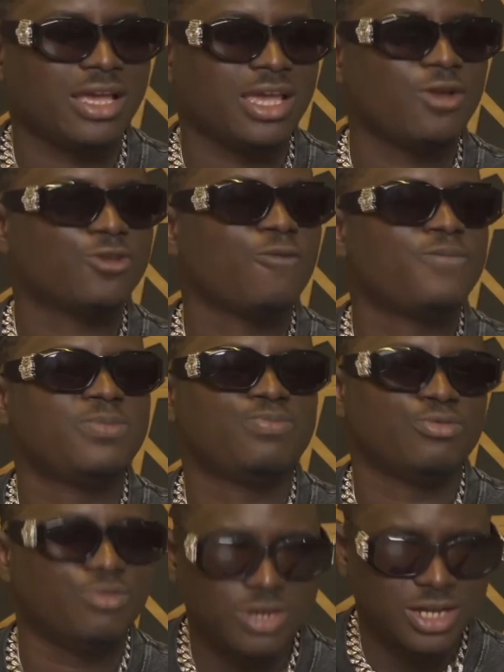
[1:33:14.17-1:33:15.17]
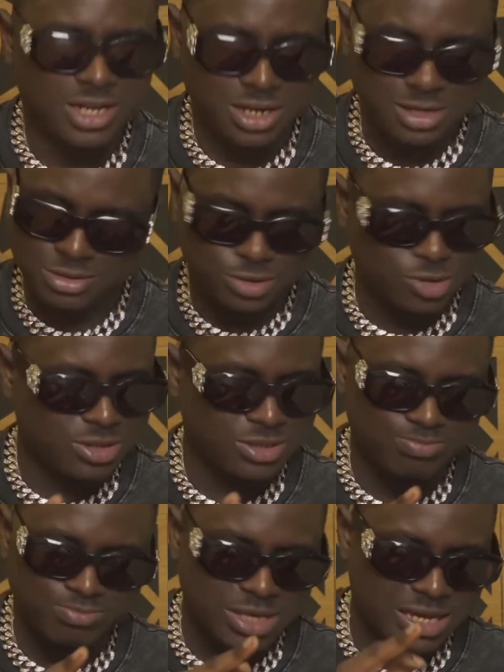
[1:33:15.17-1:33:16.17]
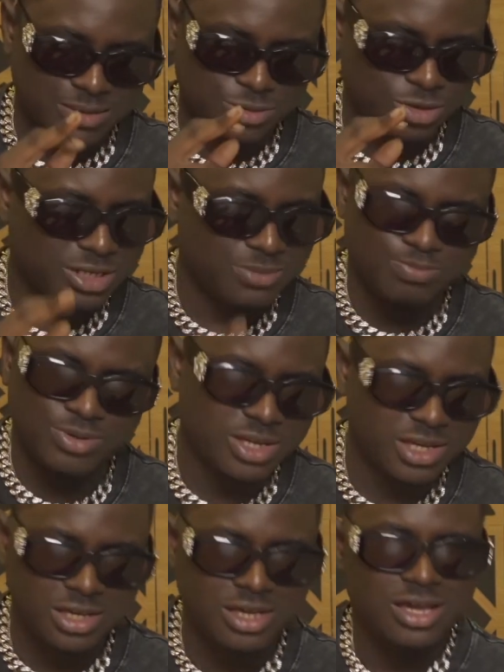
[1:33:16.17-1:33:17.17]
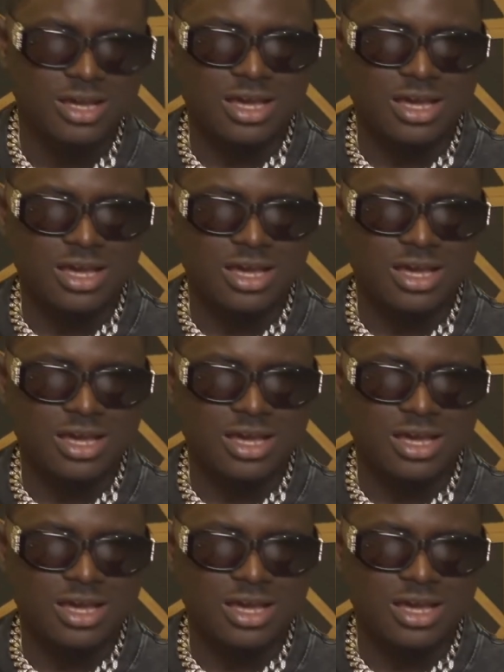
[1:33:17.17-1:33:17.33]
of people, Johnny P,